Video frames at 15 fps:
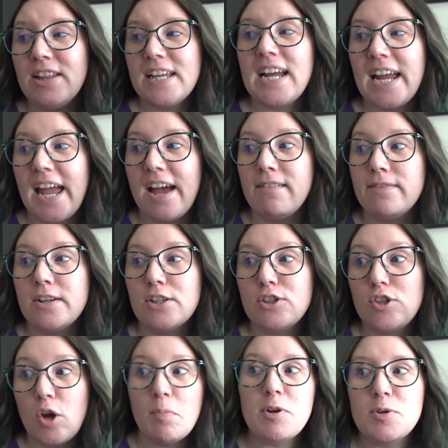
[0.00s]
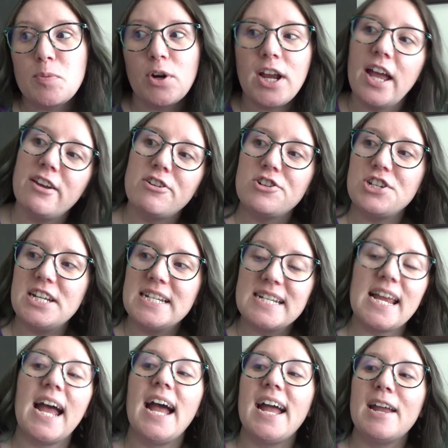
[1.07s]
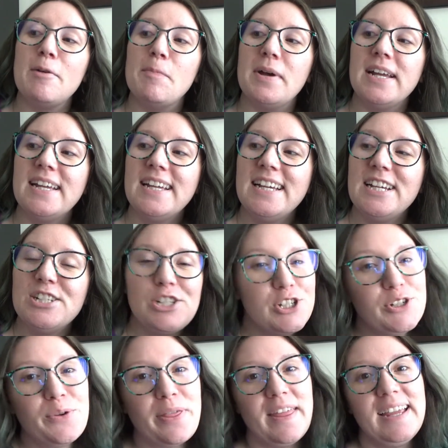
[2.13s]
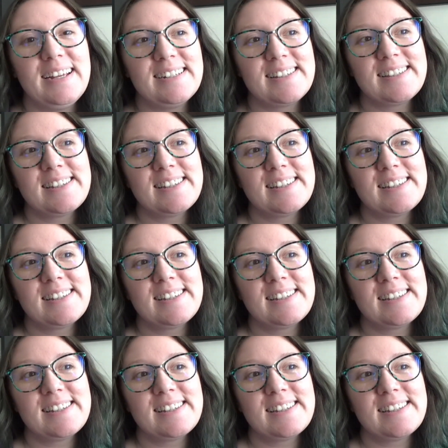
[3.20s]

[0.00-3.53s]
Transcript: like I have so much more energy and time to do things.